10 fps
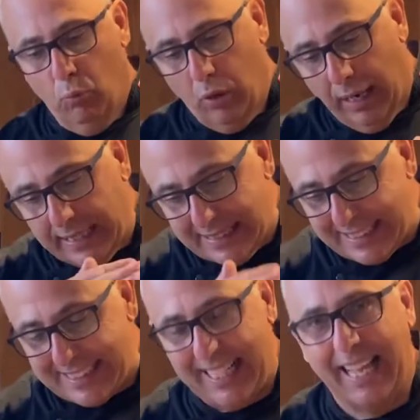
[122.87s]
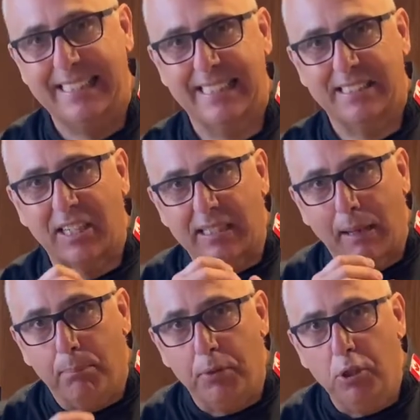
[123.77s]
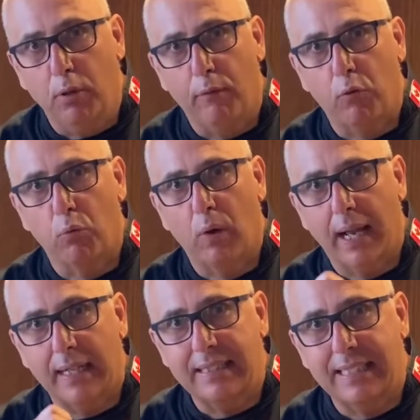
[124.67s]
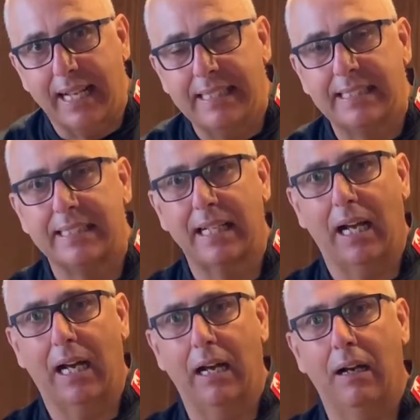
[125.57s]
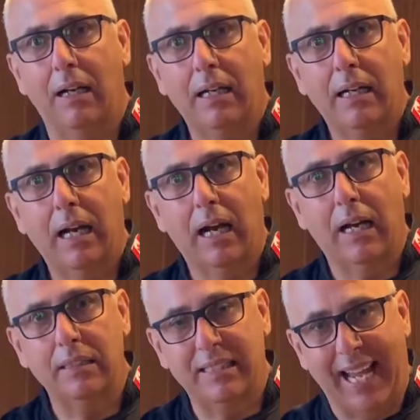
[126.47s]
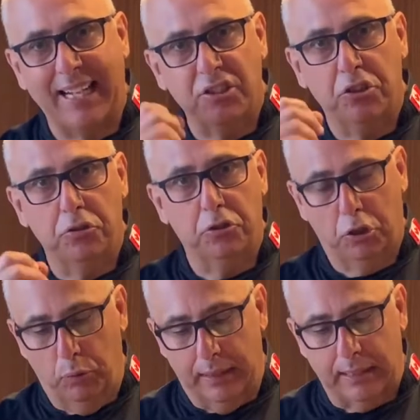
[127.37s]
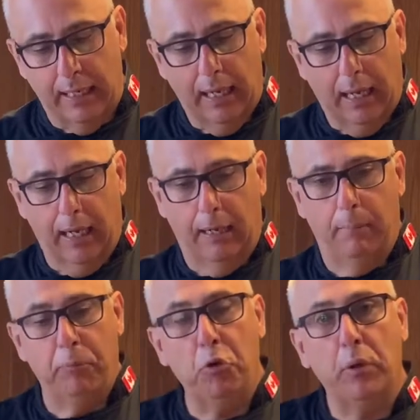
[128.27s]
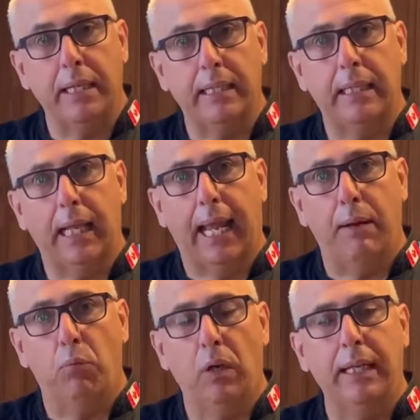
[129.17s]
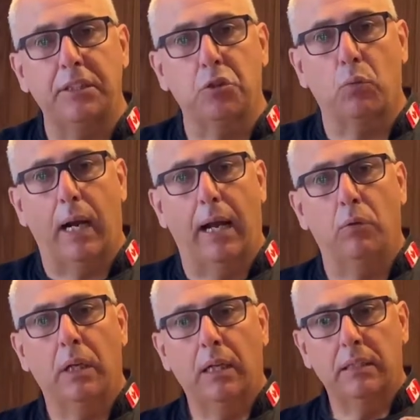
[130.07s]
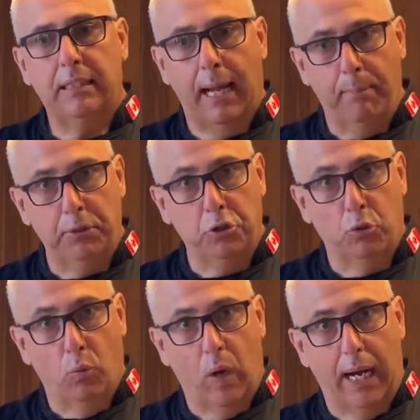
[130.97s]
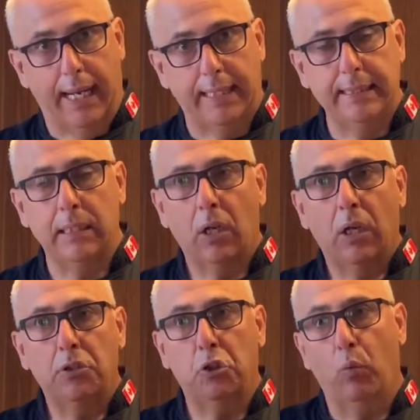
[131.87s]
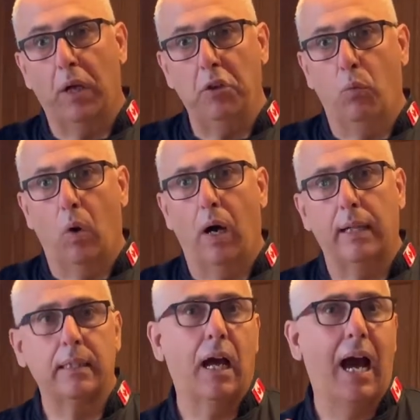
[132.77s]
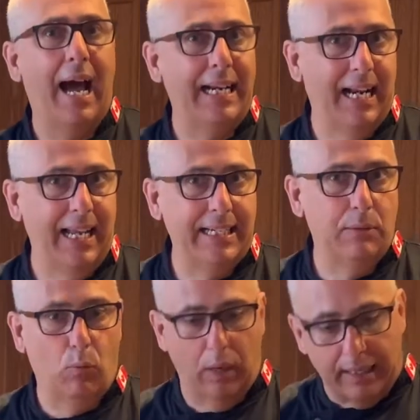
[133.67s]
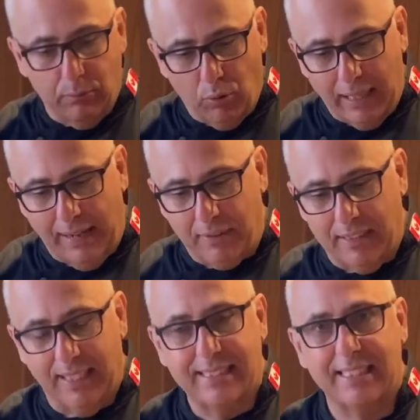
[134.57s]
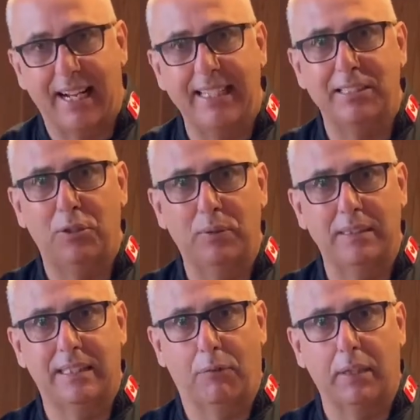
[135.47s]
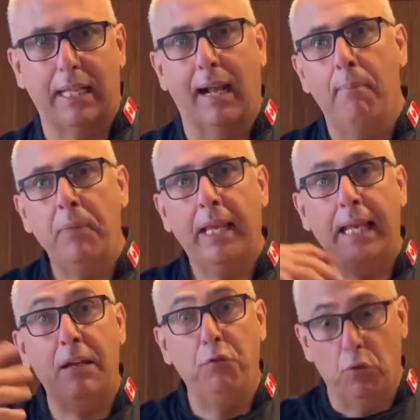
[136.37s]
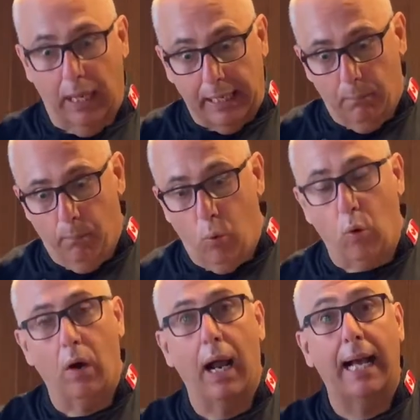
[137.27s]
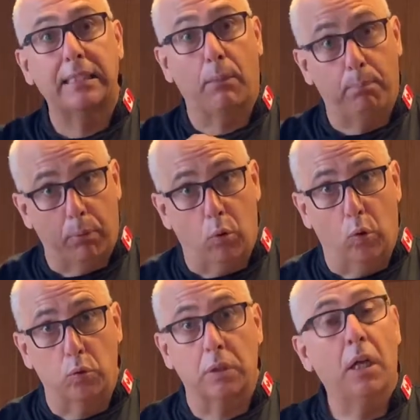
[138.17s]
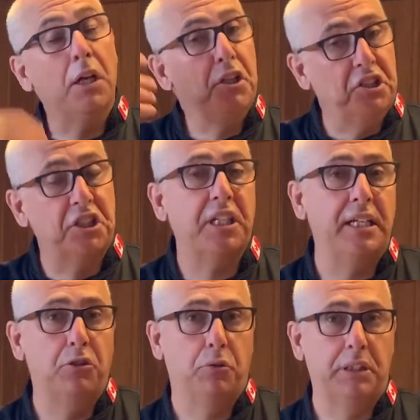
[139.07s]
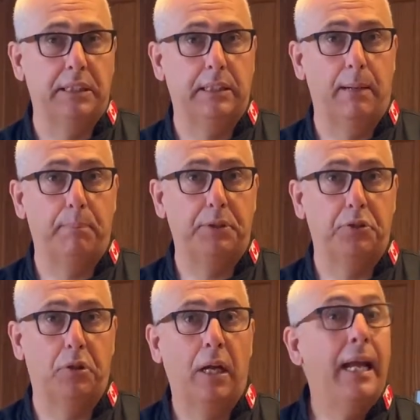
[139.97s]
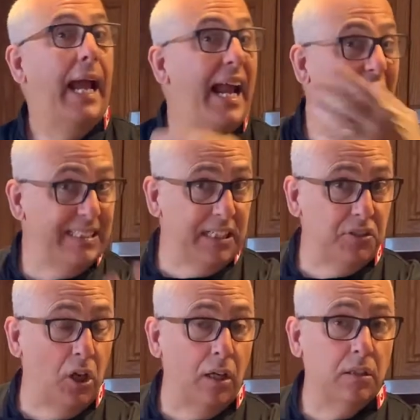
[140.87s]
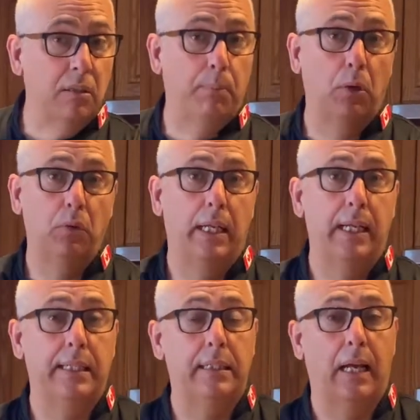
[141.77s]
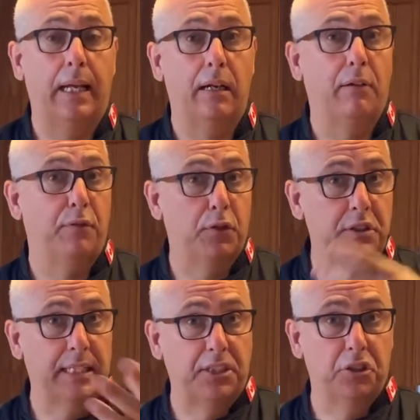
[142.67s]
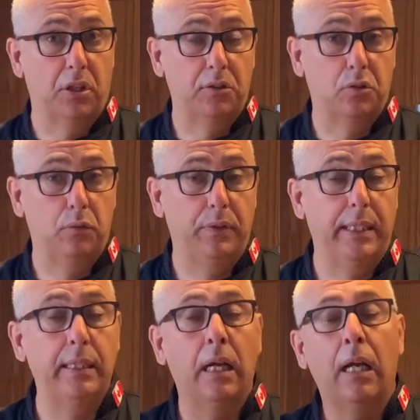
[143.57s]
where I can slice it. It's got that beautiful red, nice texture to it. And really it's around temperature-wise to what you want. I like it where I can really have that nice slice to it and stuff like that. If you like it more as a pulled, you just increase the temperature. And as I talked about in our first session on sous vide,